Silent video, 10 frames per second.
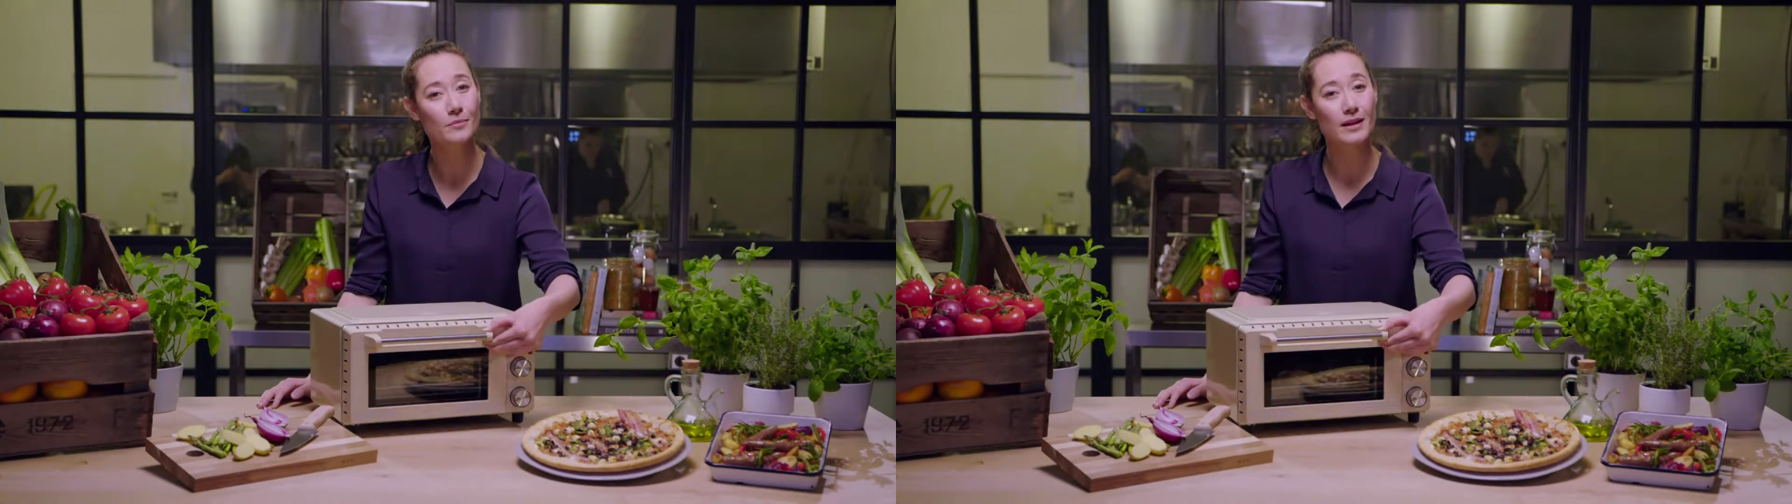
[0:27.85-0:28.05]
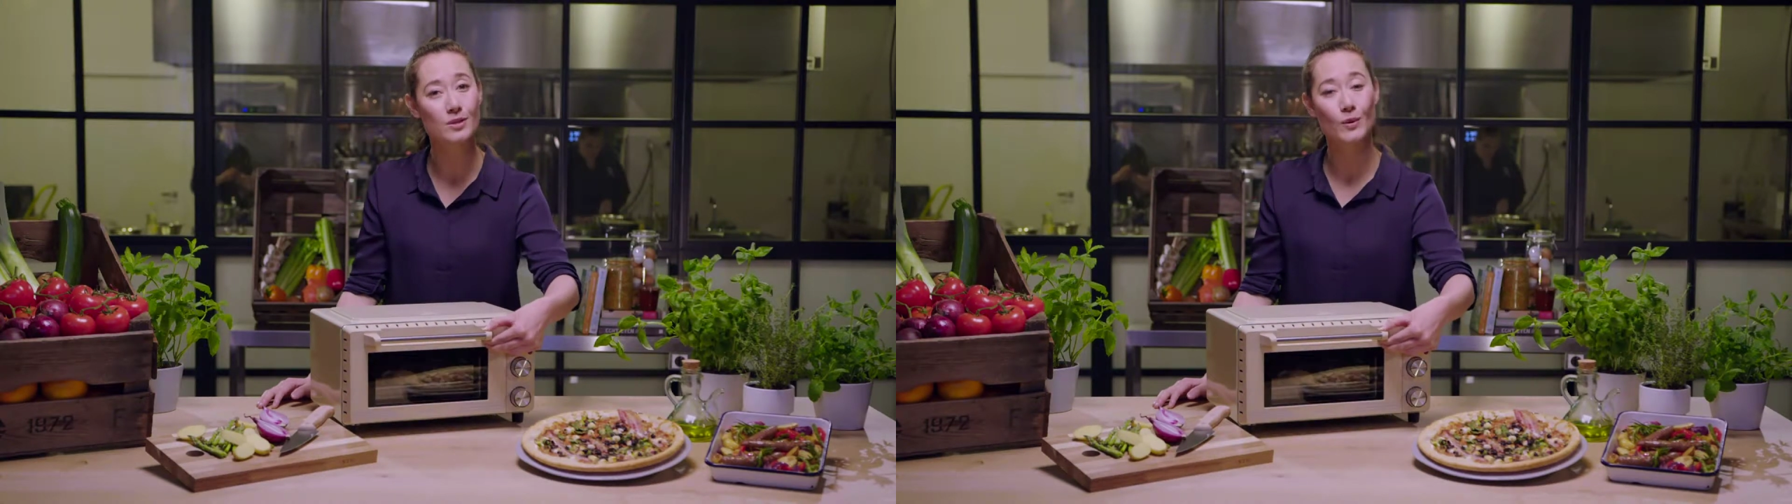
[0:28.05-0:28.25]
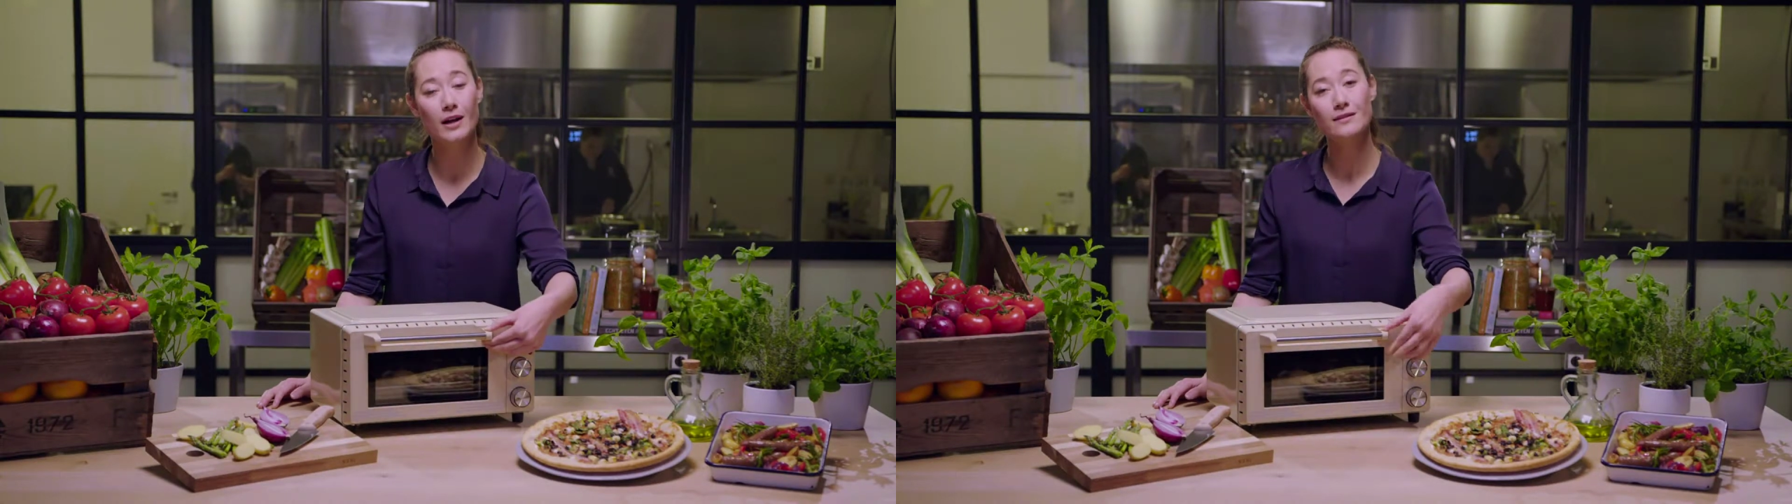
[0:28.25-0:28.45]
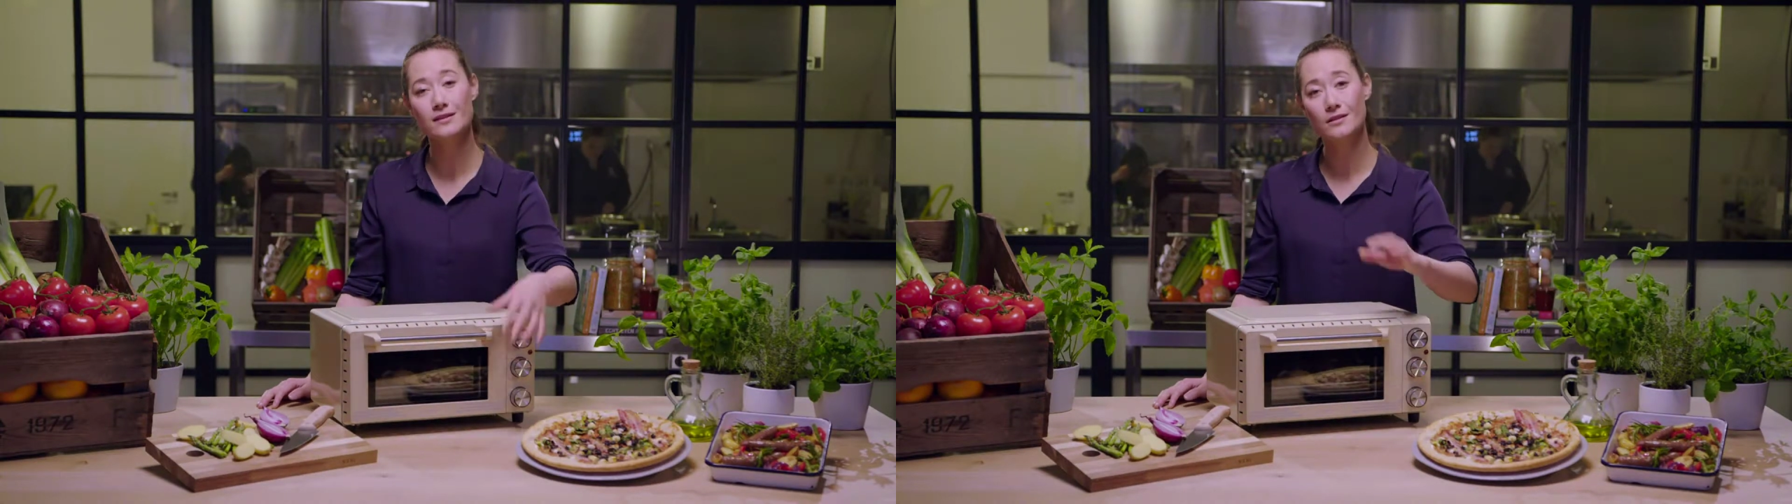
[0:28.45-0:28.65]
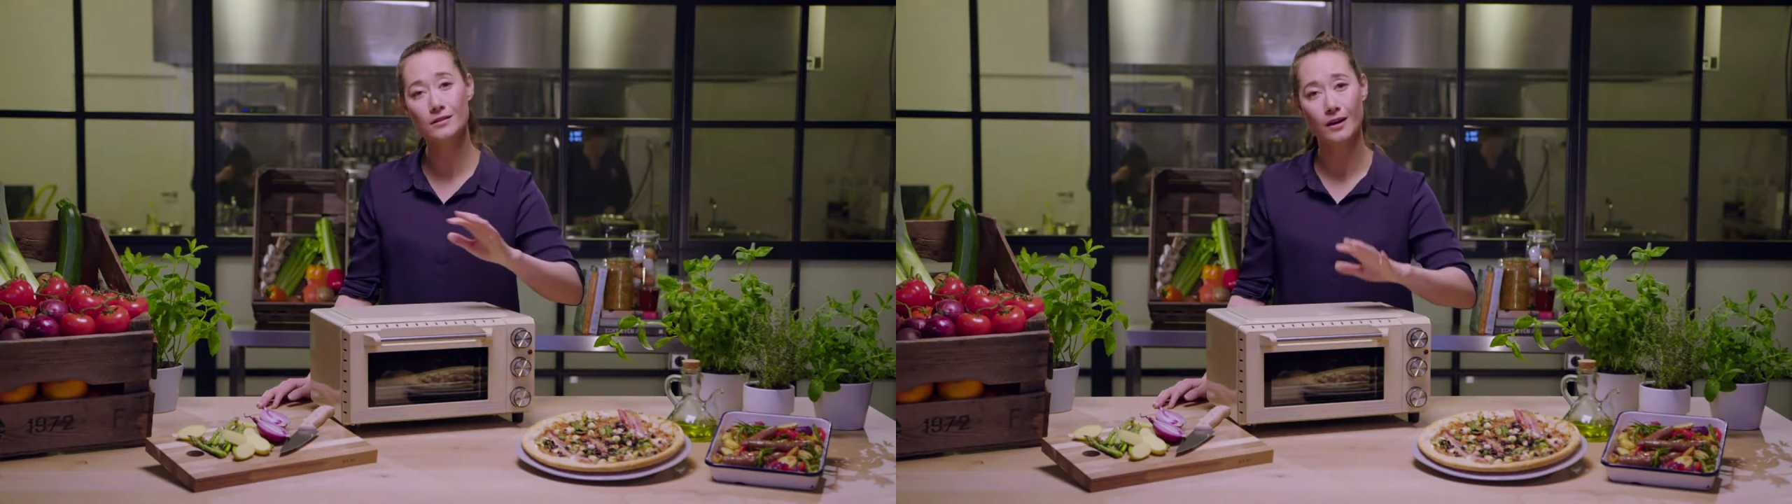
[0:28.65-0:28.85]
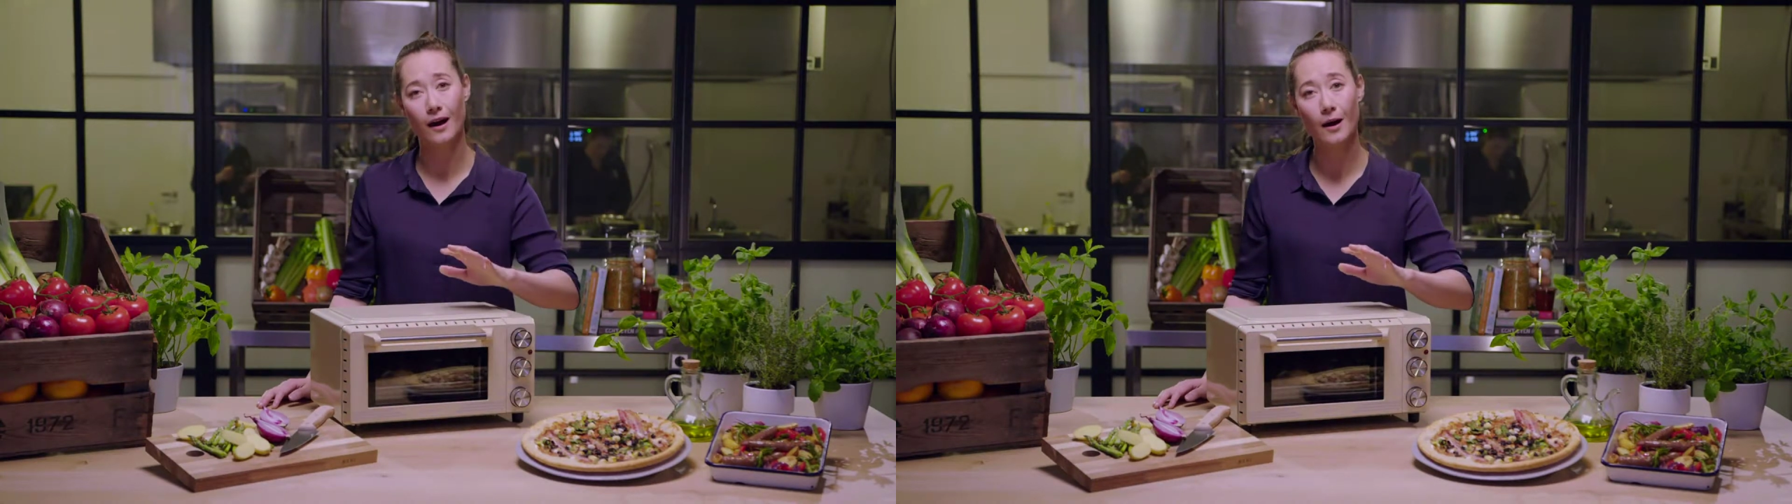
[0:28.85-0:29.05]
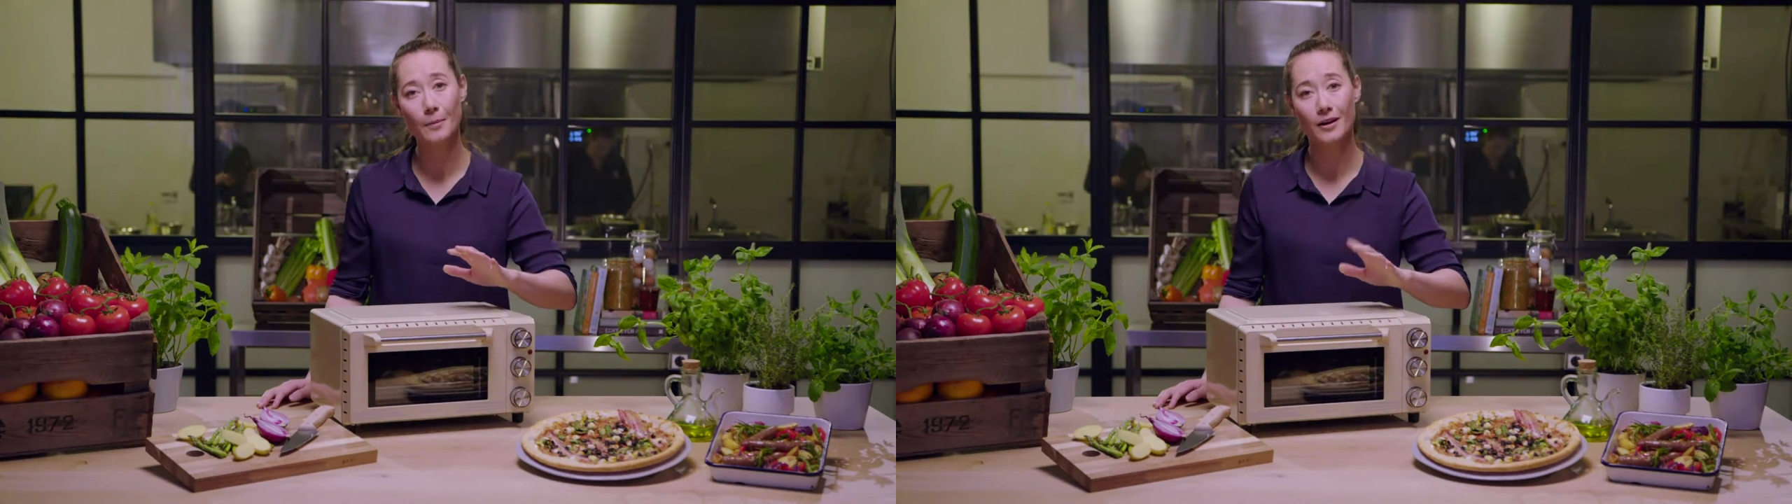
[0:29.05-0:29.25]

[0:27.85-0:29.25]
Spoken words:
as well as at the top